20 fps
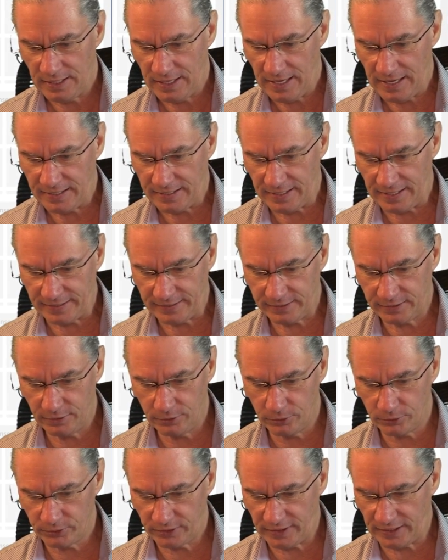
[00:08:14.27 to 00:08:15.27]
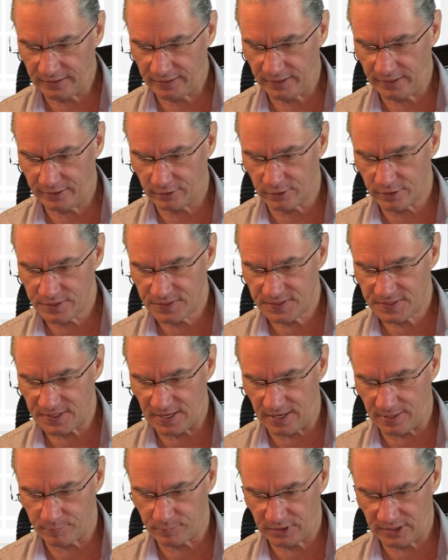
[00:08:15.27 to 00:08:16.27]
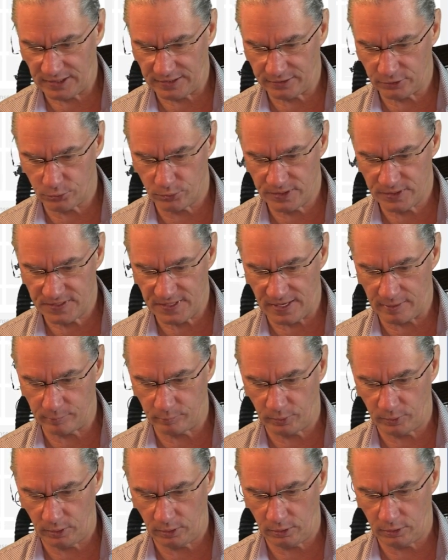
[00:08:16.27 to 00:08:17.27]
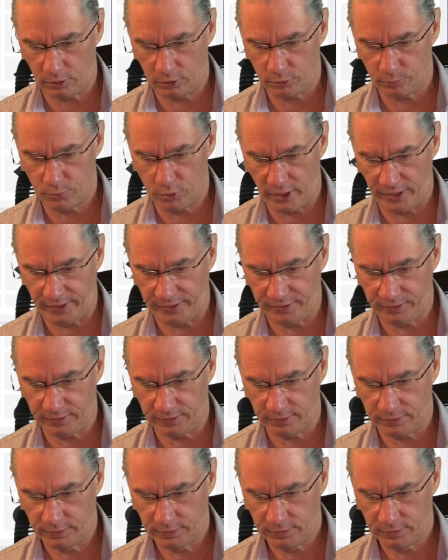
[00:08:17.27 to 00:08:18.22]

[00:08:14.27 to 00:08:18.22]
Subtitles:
and I know that there are some that resemble a brain.